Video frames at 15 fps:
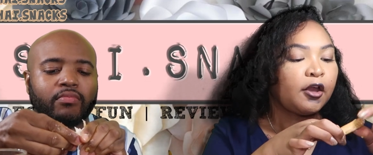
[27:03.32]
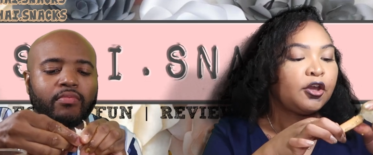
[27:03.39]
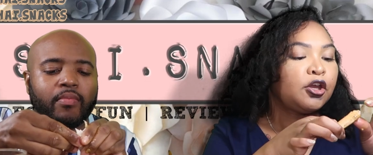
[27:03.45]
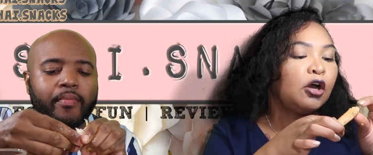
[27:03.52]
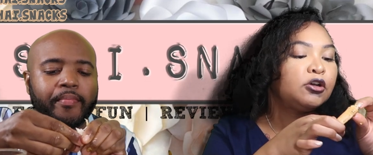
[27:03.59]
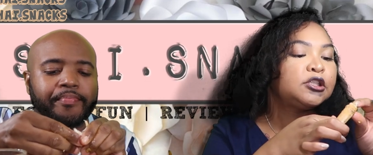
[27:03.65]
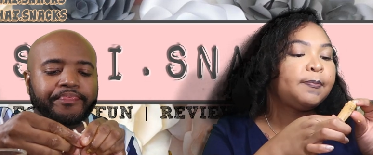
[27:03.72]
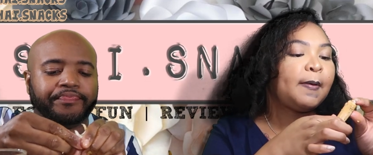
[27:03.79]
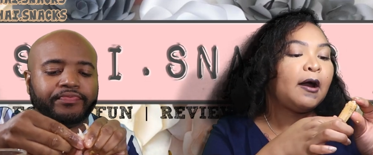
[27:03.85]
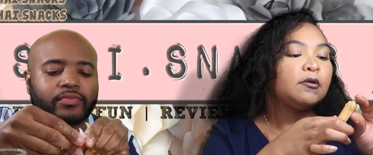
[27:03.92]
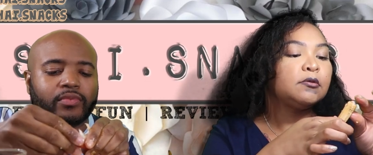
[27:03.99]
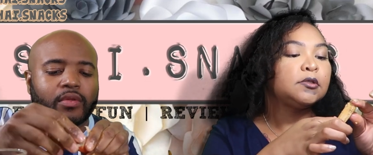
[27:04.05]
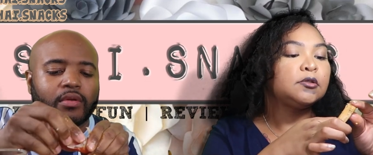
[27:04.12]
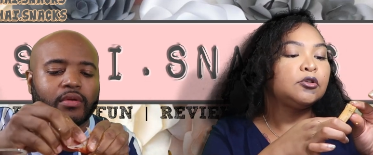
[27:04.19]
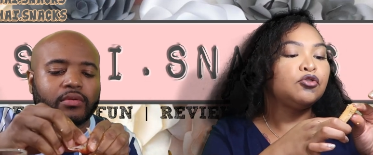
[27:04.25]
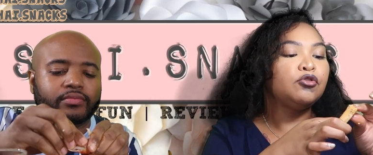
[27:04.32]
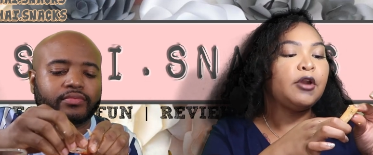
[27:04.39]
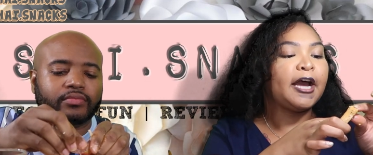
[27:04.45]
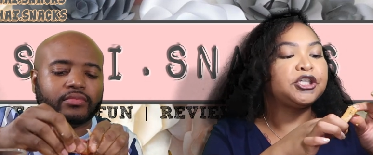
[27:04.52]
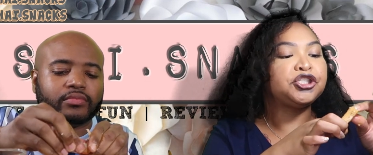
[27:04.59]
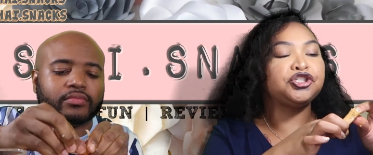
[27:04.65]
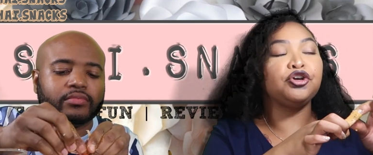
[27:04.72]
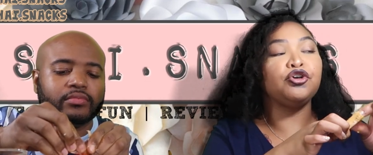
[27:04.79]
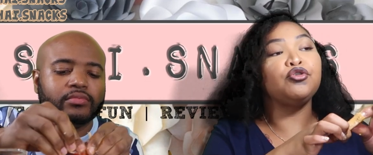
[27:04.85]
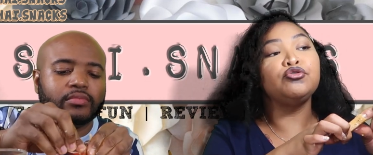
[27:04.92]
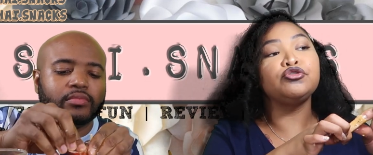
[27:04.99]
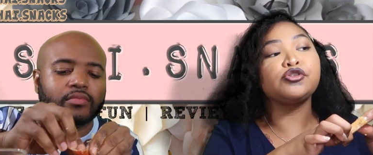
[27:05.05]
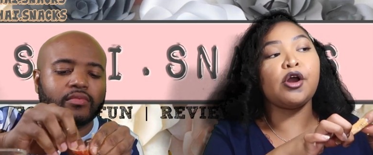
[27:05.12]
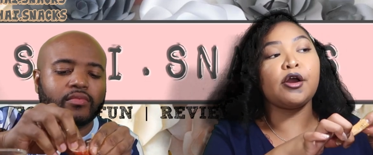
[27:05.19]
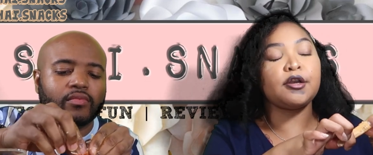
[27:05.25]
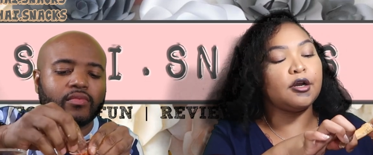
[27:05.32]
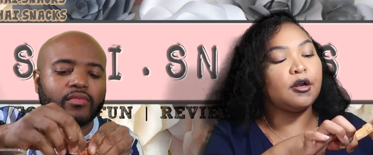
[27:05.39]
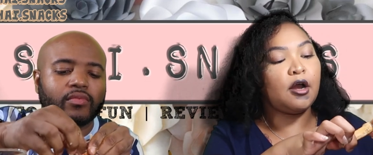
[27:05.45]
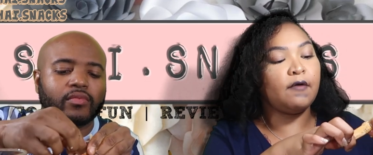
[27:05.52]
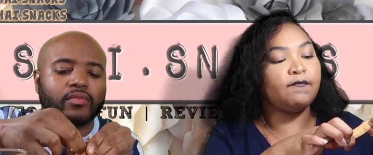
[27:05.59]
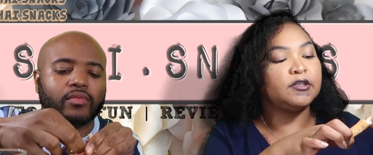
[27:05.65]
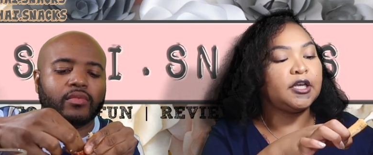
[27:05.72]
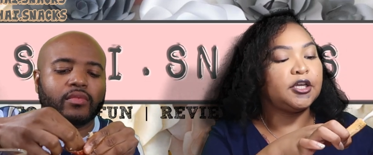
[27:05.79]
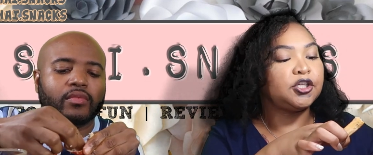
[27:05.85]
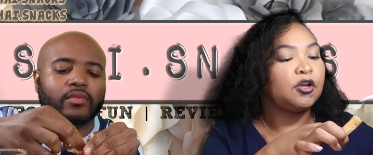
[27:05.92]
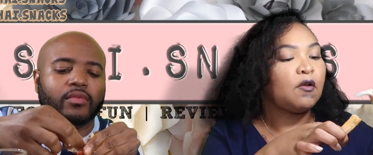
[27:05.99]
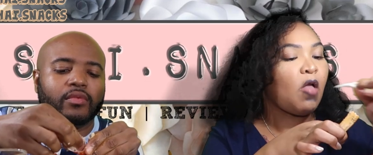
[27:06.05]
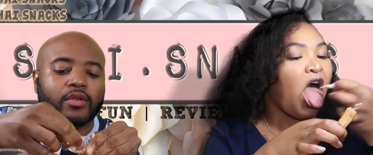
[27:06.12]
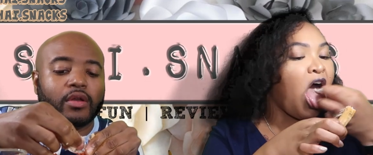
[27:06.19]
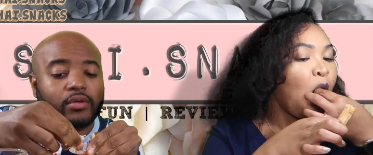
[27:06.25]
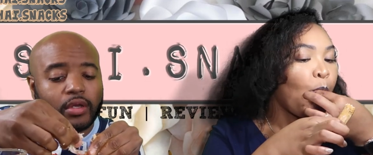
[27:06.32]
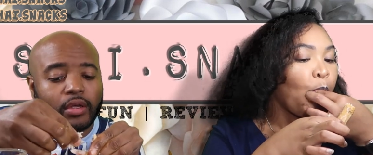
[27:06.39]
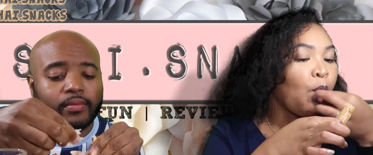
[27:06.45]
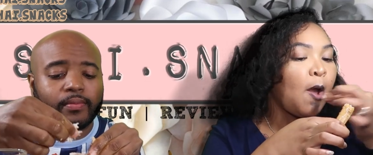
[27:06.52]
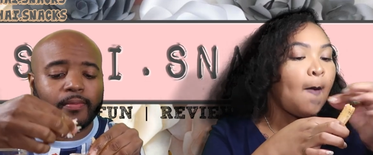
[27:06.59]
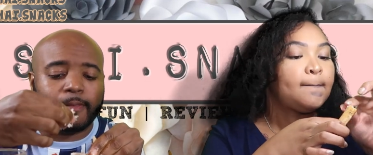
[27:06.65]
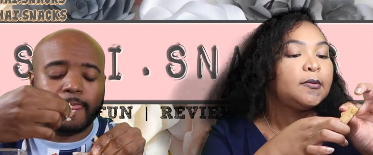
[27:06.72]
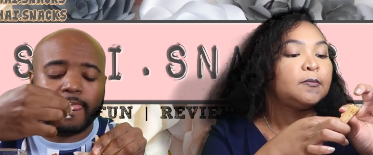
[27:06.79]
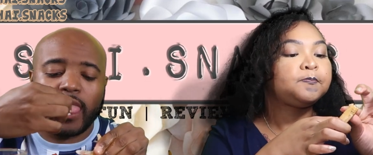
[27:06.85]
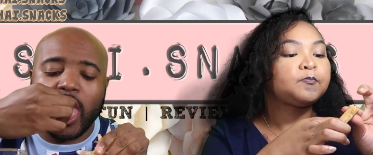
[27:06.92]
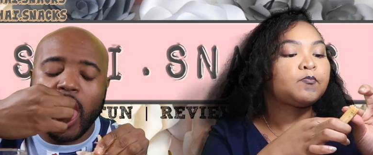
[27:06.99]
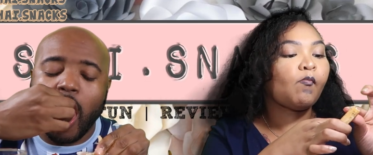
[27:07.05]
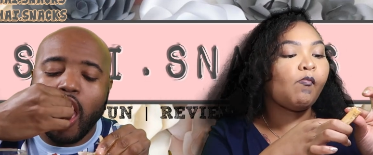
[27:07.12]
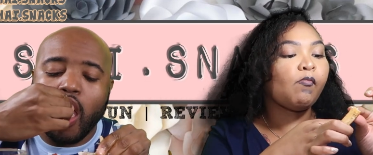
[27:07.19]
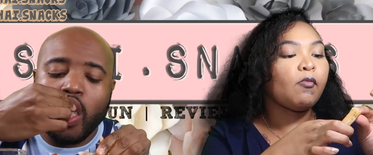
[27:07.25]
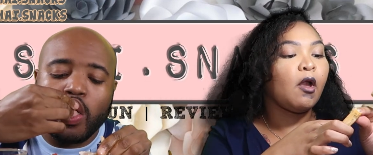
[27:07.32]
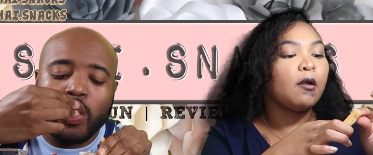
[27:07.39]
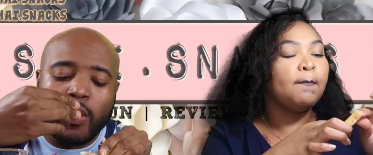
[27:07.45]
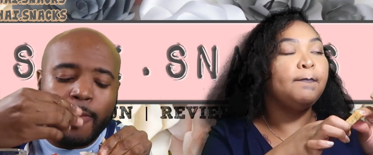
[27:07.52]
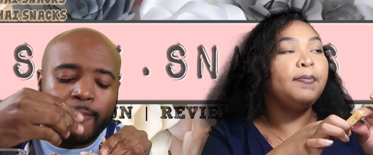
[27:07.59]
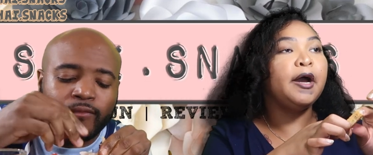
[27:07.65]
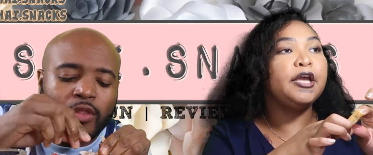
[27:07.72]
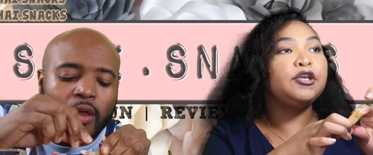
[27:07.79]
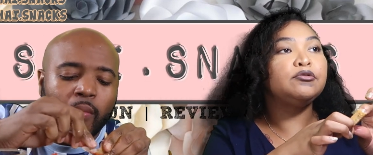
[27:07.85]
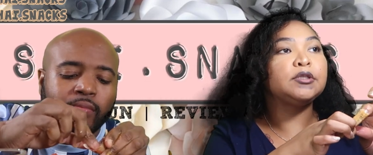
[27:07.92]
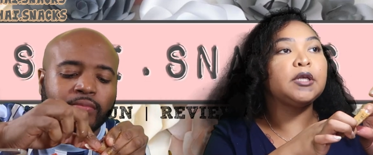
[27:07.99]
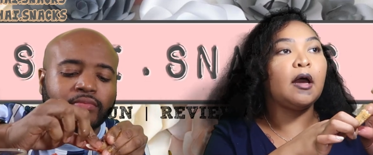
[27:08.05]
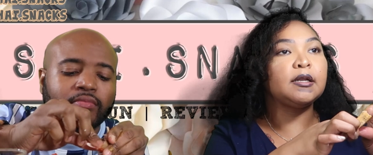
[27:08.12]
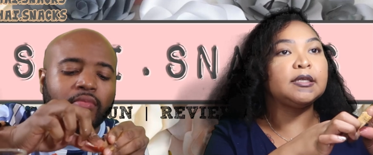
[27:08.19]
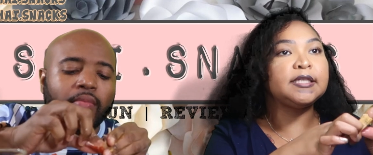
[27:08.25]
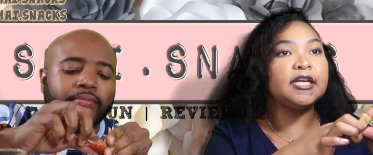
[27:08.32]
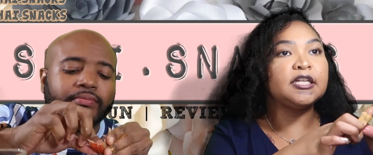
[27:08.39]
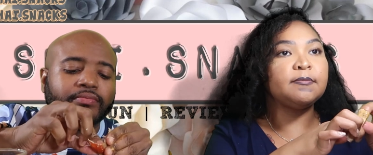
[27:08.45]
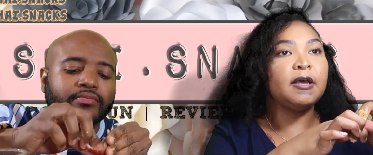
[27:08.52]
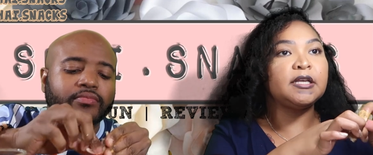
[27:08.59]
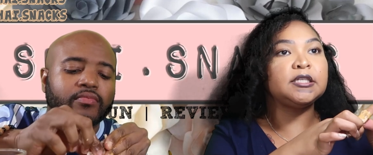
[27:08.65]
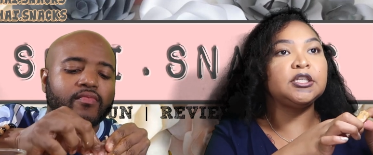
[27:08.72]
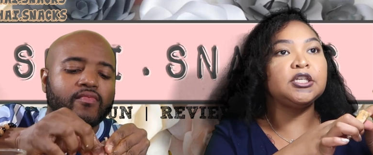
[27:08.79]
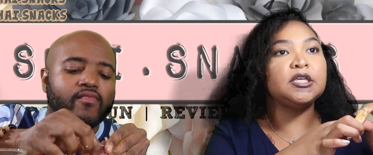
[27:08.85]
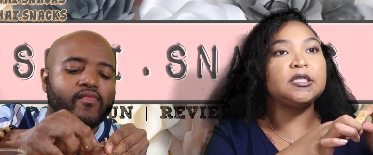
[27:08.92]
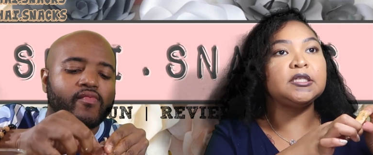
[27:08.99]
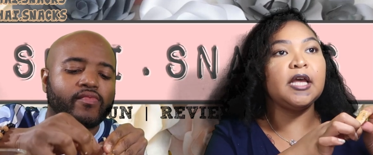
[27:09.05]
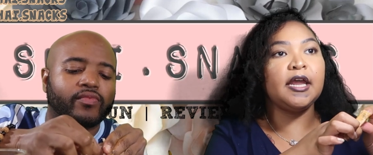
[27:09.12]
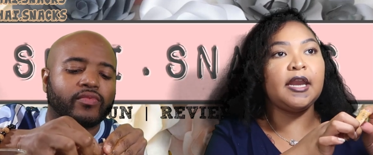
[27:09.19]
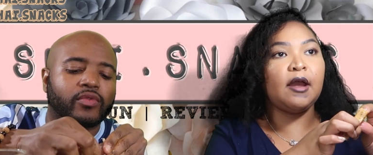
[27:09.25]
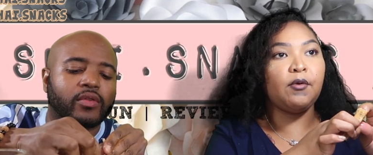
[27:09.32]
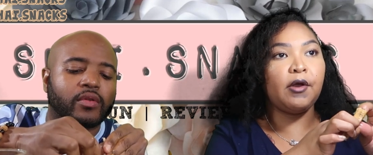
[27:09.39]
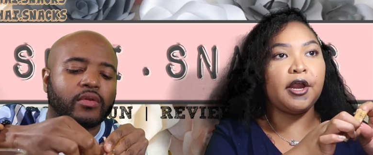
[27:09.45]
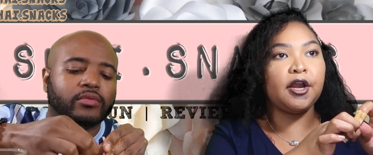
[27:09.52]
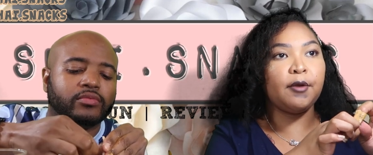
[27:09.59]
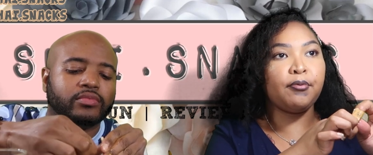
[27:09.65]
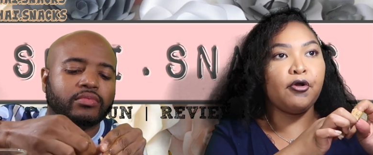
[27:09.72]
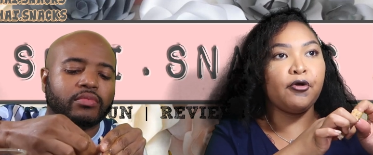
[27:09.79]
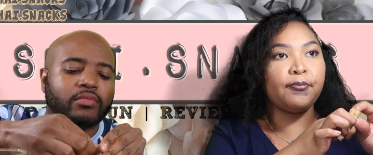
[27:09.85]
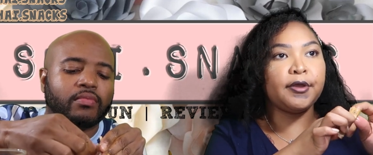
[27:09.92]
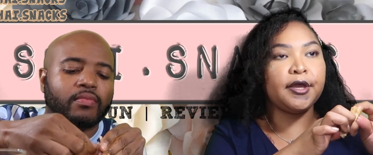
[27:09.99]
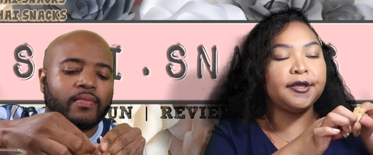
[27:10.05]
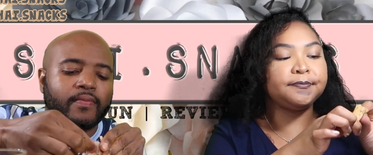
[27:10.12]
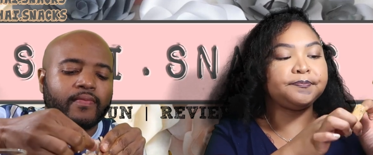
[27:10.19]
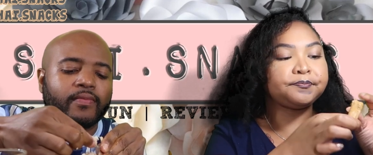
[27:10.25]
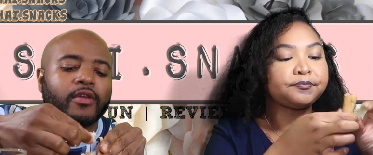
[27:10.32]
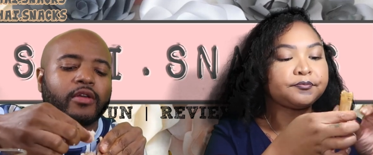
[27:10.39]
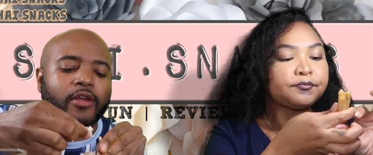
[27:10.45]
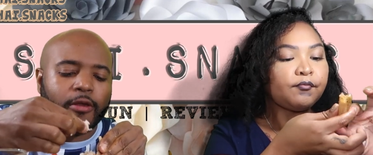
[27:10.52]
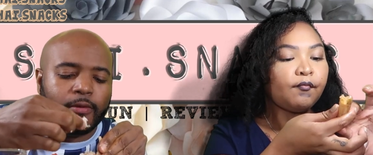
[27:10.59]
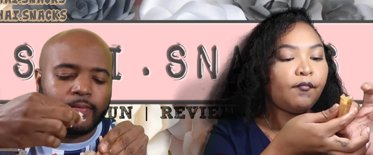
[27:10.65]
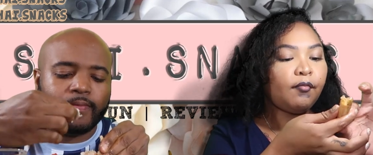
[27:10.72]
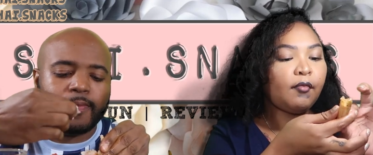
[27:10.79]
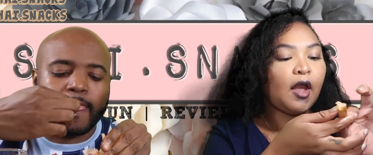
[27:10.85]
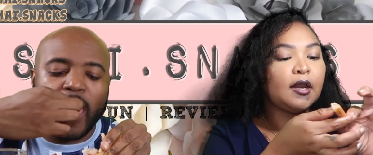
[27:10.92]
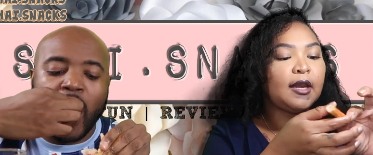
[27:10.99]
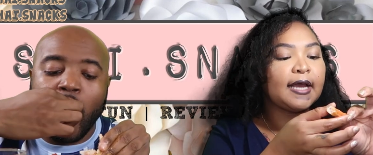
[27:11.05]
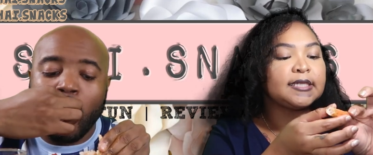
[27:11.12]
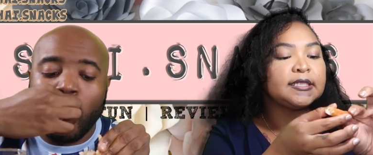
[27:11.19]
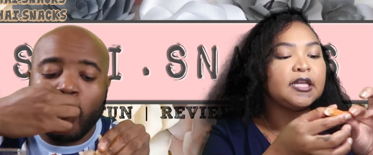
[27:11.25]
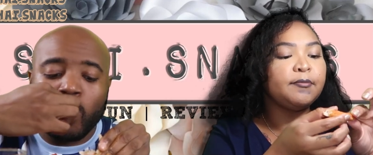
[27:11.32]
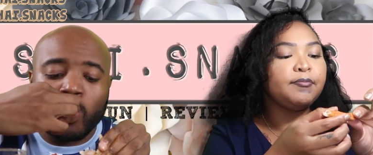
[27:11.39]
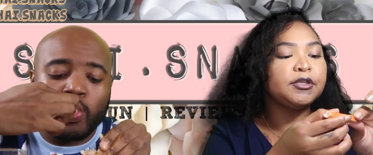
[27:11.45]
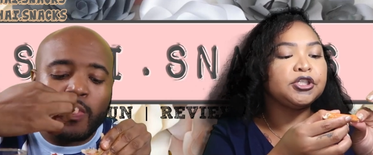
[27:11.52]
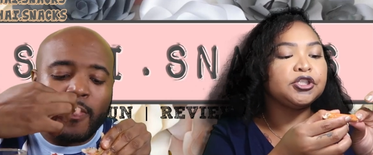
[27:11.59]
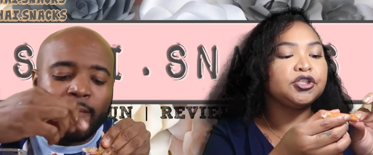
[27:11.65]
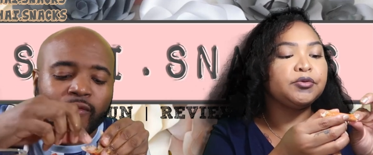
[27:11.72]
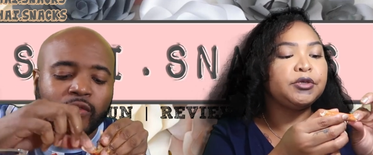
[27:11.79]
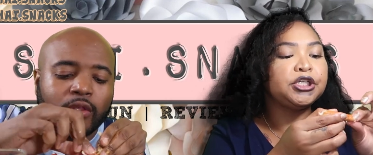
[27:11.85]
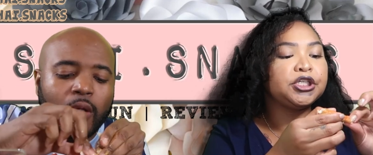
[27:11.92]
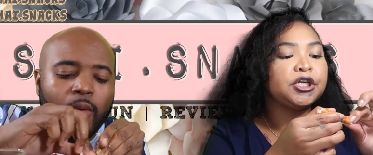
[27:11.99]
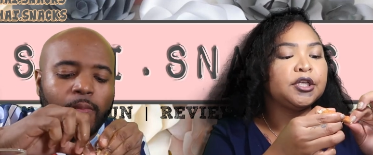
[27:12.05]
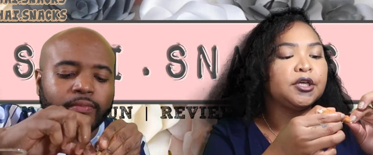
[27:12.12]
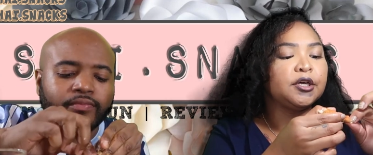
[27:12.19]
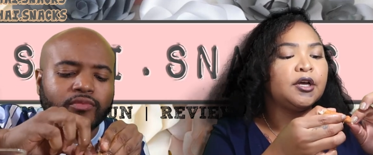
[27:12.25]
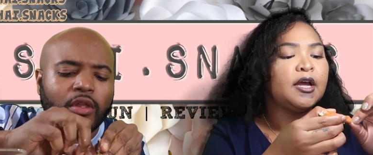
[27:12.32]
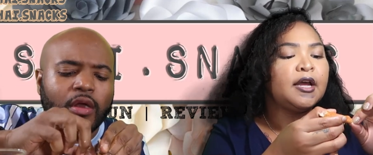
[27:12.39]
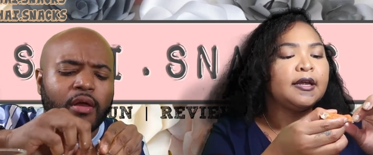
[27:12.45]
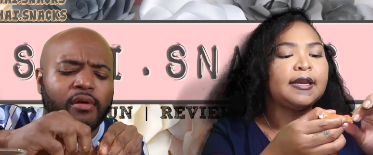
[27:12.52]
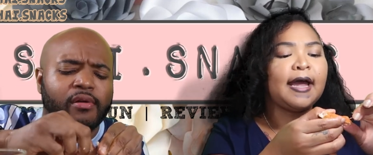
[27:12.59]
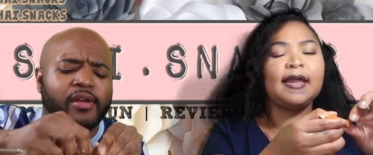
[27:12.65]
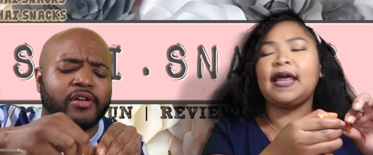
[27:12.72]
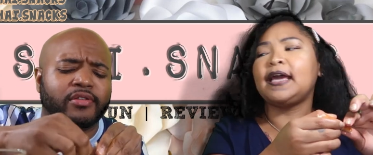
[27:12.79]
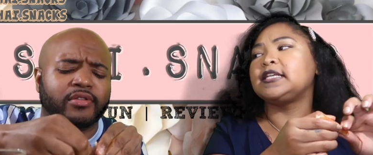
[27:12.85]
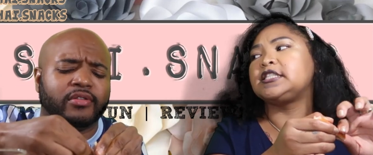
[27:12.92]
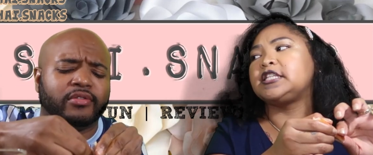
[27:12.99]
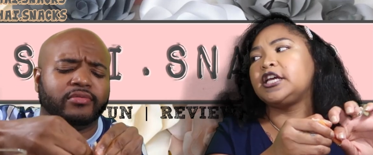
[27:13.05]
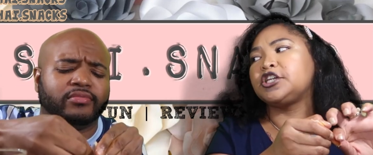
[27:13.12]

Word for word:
Speaker 1: your spouse, you're not sure who started the conversation. Okay. But you saw the text messages and they were inappropriate. Okay. Like sending pictures to each other. Oh, Not okay. like